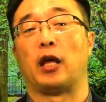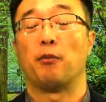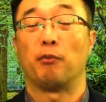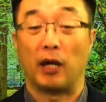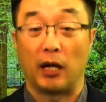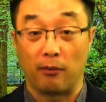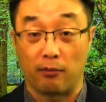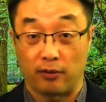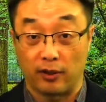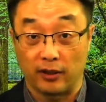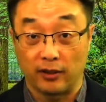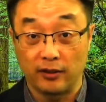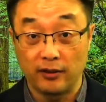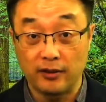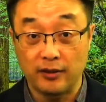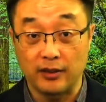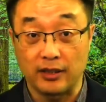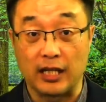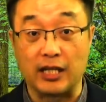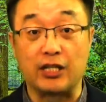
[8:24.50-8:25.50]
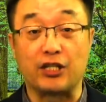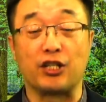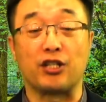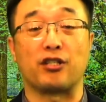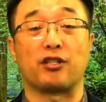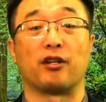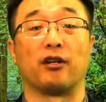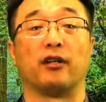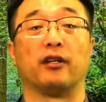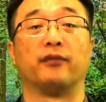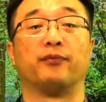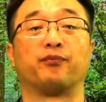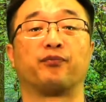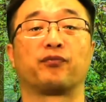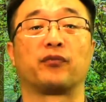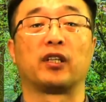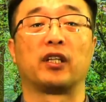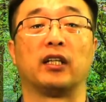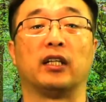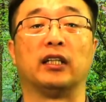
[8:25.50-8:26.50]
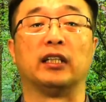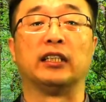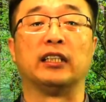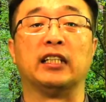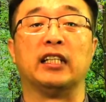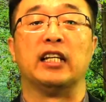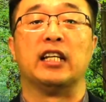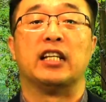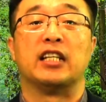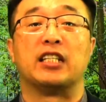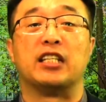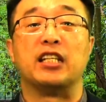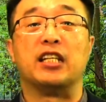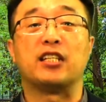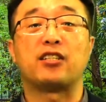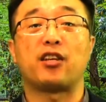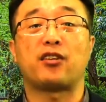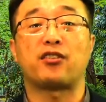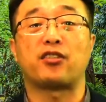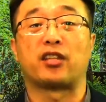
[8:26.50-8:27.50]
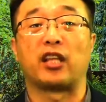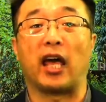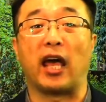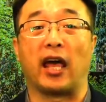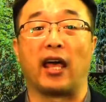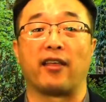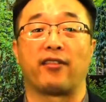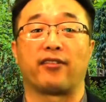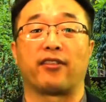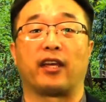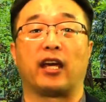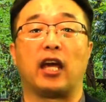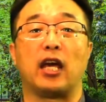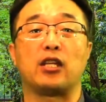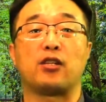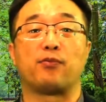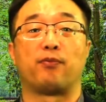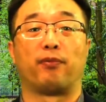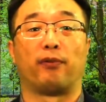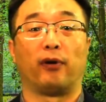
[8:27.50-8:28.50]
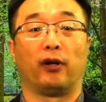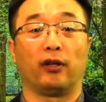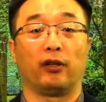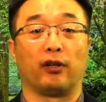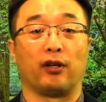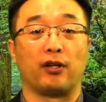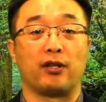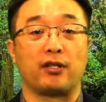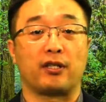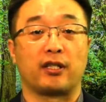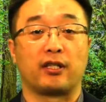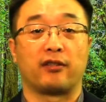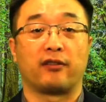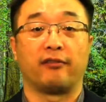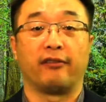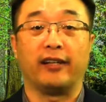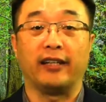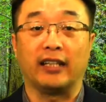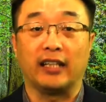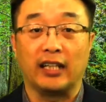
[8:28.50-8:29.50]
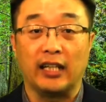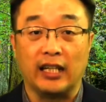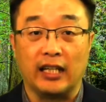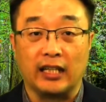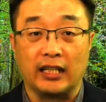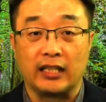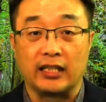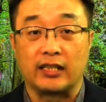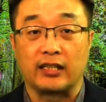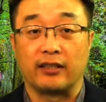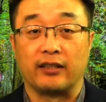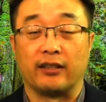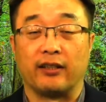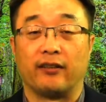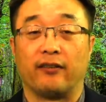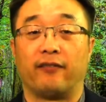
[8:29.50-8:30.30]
My brothers and sisters, Jesus' death has brought us three things.